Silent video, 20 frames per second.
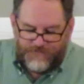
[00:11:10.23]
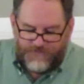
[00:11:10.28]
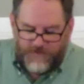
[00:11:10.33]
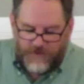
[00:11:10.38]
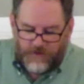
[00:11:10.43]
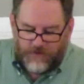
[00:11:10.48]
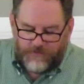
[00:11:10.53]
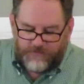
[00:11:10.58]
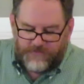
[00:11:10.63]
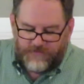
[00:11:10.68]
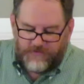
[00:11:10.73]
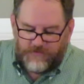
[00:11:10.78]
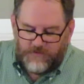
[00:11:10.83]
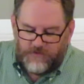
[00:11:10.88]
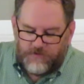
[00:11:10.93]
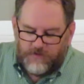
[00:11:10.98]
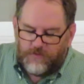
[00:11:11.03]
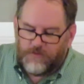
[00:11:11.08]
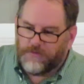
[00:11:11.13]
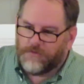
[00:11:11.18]
felt
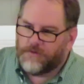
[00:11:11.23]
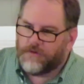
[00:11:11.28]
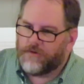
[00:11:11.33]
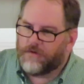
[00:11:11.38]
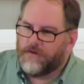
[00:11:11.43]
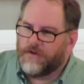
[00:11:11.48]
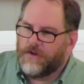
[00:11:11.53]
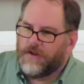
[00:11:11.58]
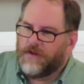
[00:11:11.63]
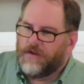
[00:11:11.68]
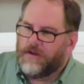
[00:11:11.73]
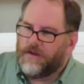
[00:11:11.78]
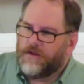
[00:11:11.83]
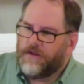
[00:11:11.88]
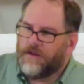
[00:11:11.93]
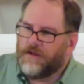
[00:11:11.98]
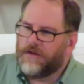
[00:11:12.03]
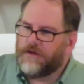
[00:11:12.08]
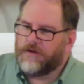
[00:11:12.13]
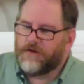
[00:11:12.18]
your
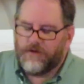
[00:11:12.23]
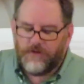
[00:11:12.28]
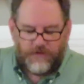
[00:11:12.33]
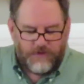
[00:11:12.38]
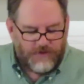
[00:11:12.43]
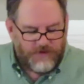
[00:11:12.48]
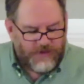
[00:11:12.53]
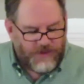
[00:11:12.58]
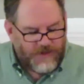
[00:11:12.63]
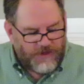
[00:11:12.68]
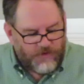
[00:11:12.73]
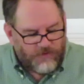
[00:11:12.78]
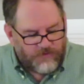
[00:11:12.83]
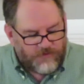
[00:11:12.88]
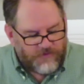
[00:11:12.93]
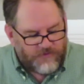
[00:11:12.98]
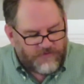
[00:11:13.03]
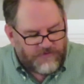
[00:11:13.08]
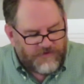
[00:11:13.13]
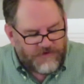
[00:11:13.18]
inner and
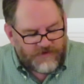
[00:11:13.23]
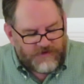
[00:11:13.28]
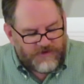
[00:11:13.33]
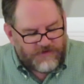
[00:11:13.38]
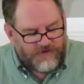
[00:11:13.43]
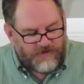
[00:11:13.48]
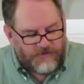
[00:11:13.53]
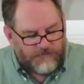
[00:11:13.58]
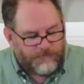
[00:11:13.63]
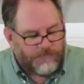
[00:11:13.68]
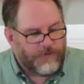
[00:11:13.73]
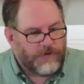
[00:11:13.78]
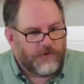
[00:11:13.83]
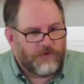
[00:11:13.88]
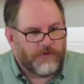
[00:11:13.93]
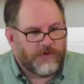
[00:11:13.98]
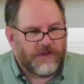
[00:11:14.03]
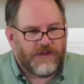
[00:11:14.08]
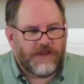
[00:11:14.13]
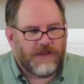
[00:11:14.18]
outer dignity,
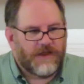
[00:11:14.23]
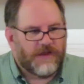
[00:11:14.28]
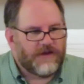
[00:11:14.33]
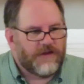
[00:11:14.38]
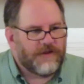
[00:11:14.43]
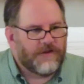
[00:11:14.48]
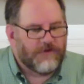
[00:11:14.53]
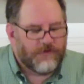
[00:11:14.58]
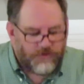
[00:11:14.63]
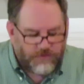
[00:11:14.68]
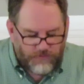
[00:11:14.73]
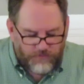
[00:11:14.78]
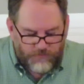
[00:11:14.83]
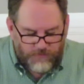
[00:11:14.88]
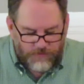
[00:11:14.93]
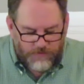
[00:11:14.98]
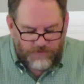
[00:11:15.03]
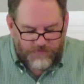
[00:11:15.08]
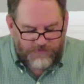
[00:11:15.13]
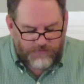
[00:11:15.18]
beauty, and inner
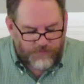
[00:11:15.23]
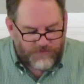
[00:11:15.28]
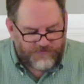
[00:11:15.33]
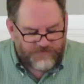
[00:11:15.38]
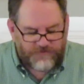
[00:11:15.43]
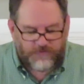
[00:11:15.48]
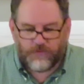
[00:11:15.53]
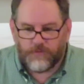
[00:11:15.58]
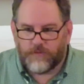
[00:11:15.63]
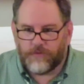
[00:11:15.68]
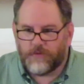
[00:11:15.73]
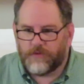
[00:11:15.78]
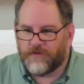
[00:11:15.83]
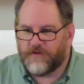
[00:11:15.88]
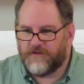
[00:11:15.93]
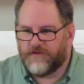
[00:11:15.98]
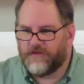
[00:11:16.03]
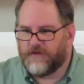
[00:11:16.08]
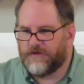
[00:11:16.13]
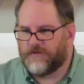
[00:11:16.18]
worth
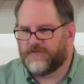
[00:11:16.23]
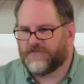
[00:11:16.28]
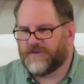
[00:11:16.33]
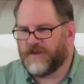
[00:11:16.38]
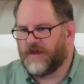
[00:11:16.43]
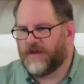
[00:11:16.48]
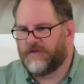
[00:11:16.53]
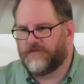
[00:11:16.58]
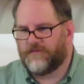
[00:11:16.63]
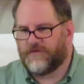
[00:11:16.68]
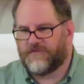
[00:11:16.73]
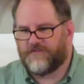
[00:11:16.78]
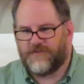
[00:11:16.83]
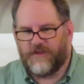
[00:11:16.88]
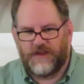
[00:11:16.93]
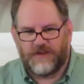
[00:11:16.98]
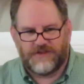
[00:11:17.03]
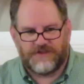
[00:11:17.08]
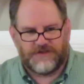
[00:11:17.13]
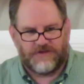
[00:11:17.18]
restored in those
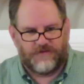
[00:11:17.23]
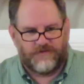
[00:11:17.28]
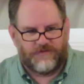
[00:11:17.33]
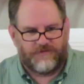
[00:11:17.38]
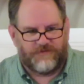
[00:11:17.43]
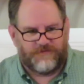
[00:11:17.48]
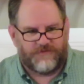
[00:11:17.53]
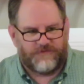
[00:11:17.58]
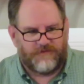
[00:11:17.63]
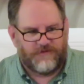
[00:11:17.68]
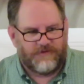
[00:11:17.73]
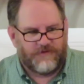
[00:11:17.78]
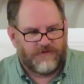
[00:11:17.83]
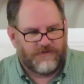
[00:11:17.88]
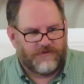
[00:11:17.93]
conversations.